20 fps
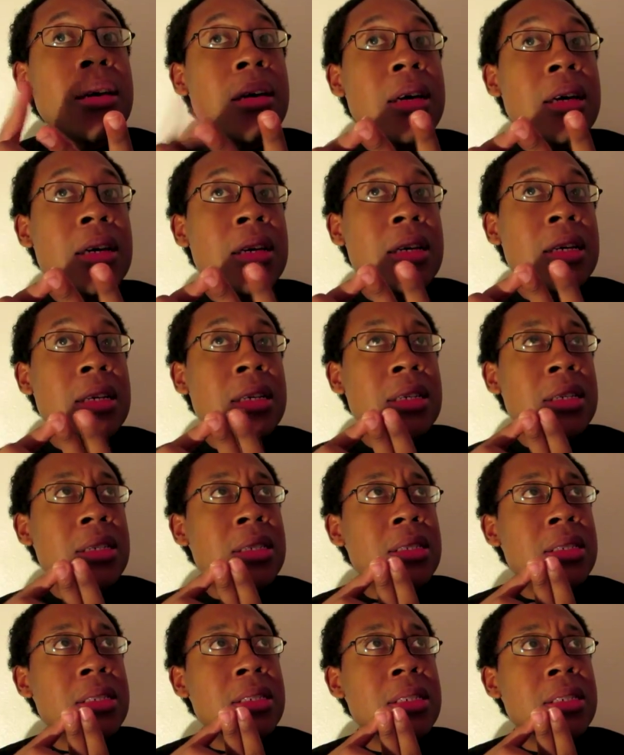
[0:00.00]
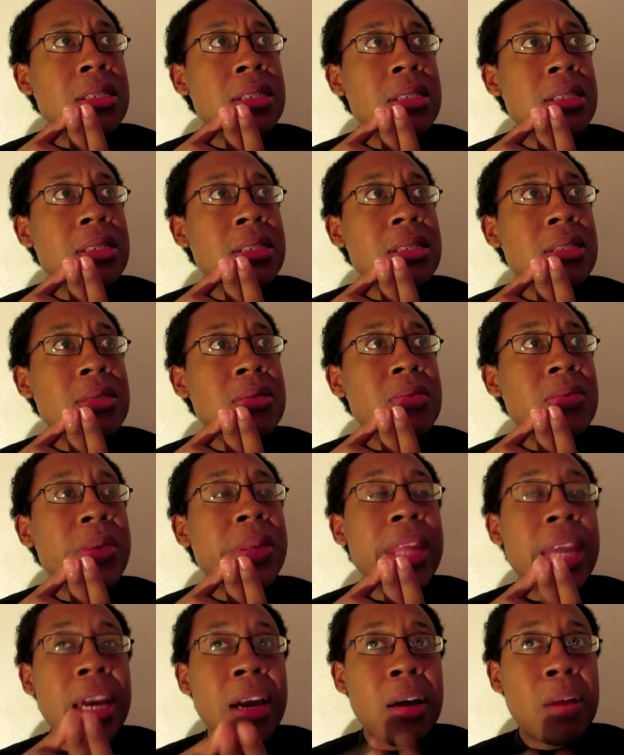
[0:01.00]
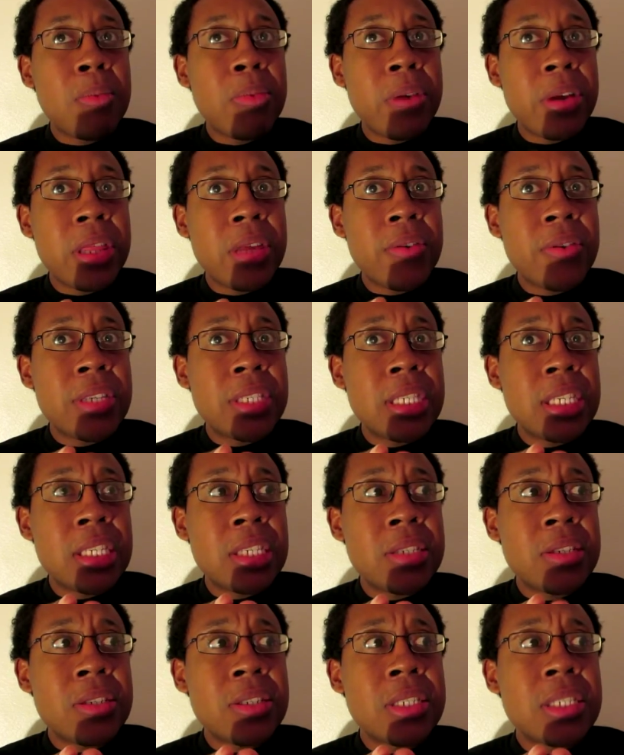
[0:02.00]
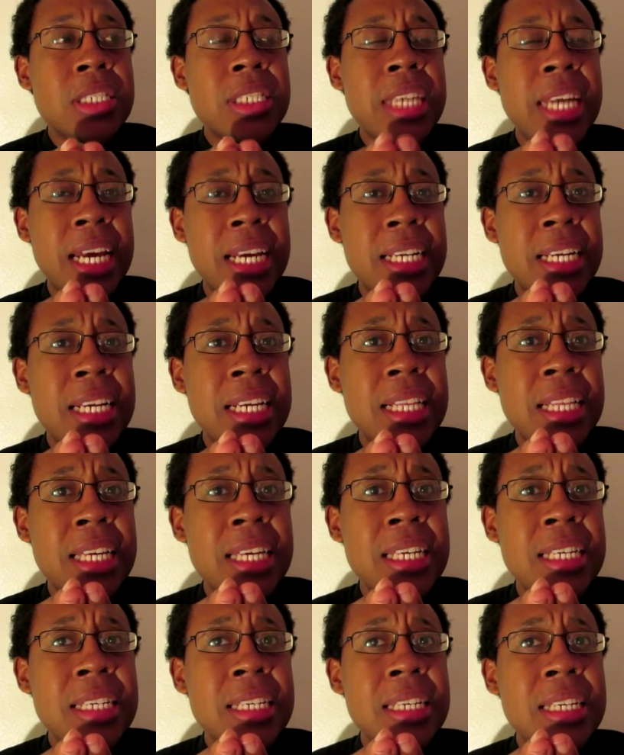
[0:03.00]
Well, they are brother and sister, technically,